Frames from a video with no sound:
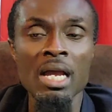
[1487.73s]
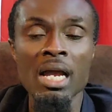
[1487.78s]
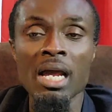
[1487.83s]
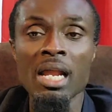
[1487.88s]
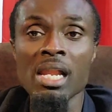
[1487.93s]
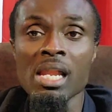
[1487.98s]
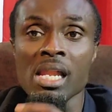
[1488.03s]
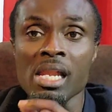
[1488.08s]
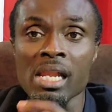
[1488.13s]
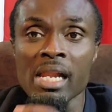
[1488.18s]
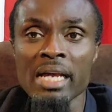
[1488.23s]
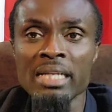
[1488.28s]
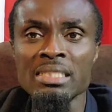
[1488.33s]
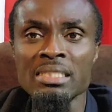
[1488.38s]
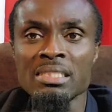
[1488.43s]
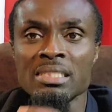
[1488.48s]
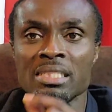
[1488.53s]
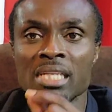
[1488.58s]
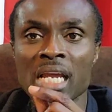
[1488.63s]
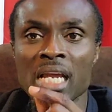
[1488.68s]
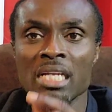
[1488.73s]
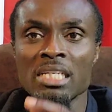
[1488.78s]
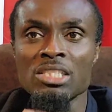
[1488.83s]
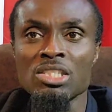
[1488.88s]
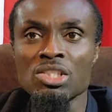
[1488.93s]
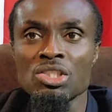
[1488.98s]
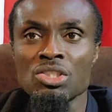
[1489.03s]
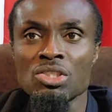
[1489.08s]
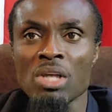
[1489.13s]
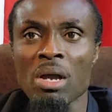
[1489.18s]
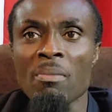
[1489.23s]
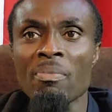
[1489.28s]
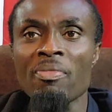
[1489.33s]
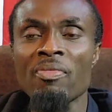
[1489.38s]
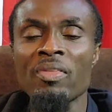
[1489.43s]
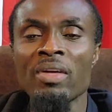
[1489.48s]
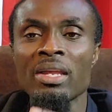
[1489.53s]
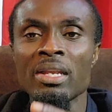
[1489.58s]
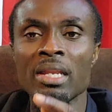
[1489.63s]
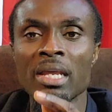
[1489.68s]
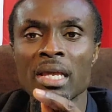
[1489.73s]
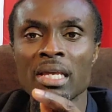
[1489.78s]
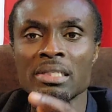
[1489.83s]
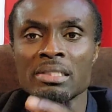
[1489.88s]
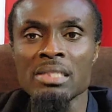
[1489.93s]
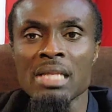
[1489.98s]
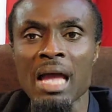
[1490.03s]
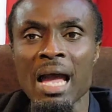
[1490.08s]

unless there is something is